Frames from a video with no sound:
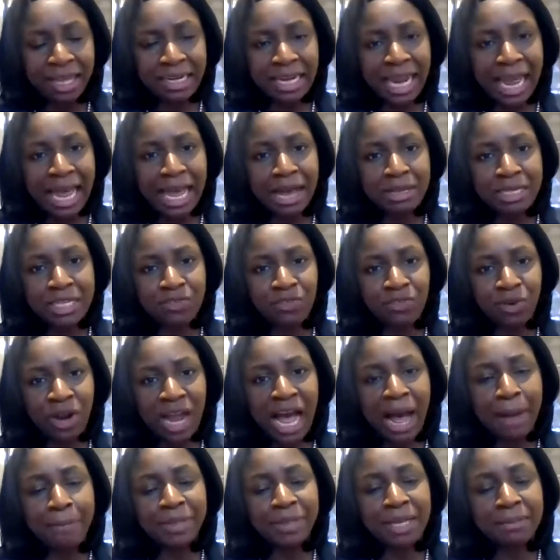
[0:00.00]
allows for
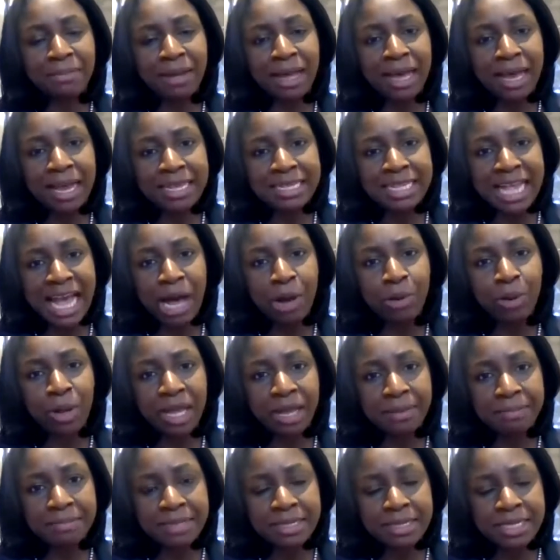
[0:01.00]
optimized
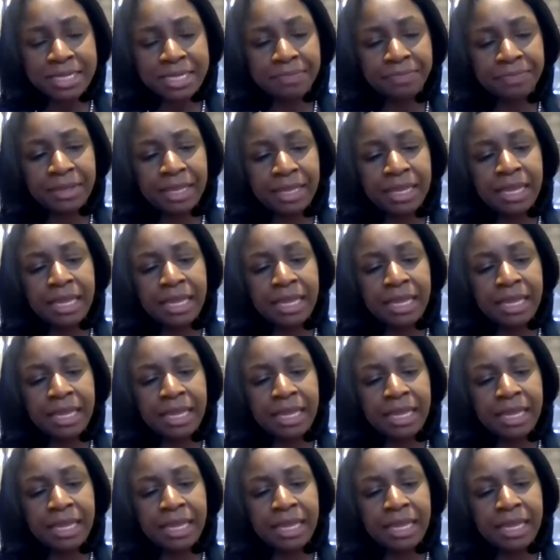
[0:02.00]
outcomes.